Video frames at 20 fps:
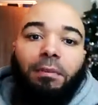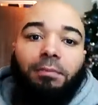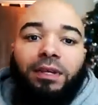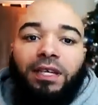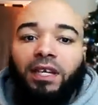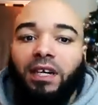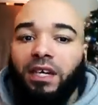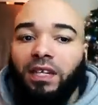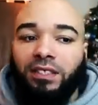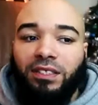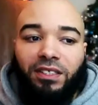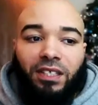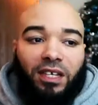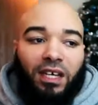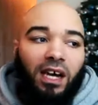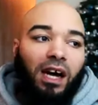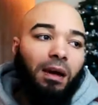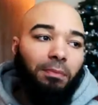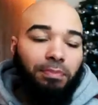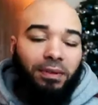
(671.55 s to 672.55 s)
Because the
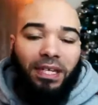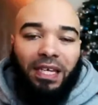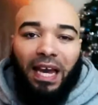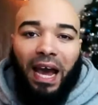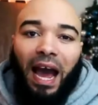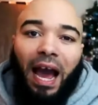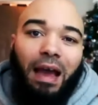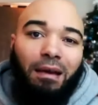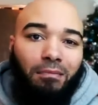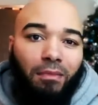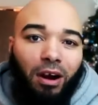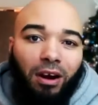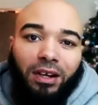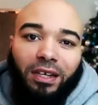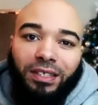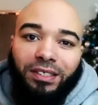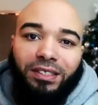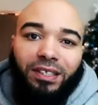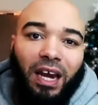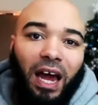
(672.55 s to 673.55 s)
company
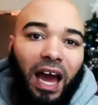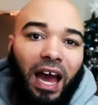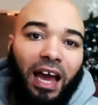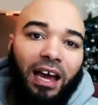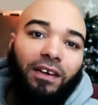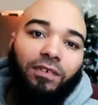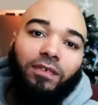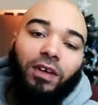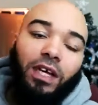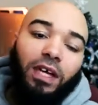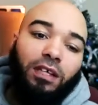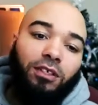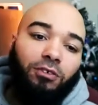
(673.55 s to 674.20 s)
iMarkets Live,